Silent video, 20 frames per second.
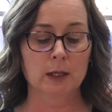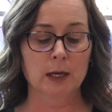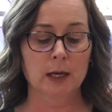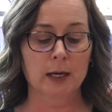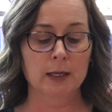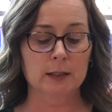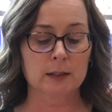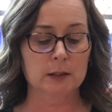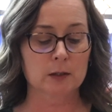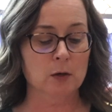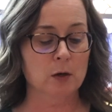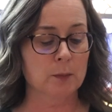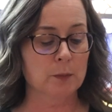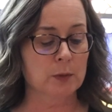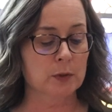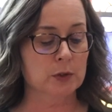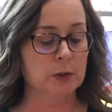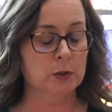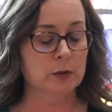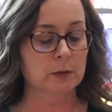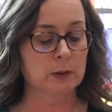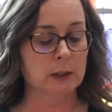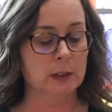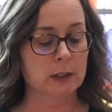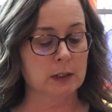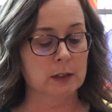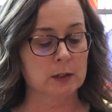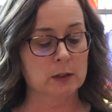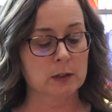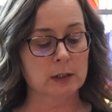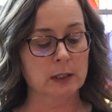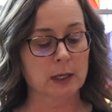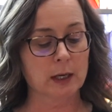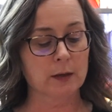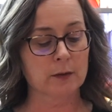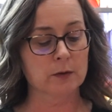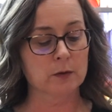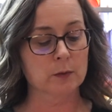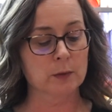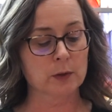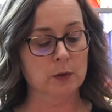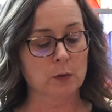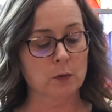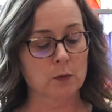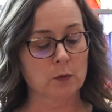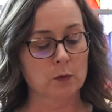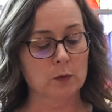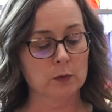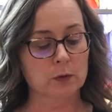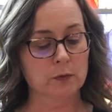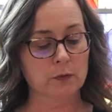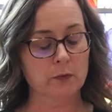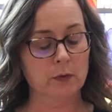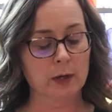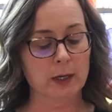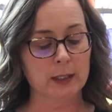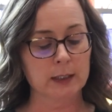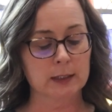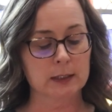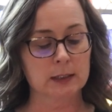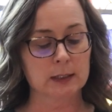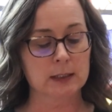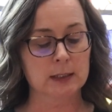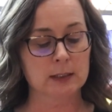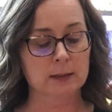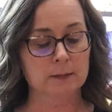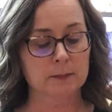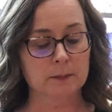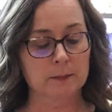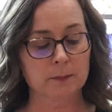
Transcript: and an opportunity to gather with old friends.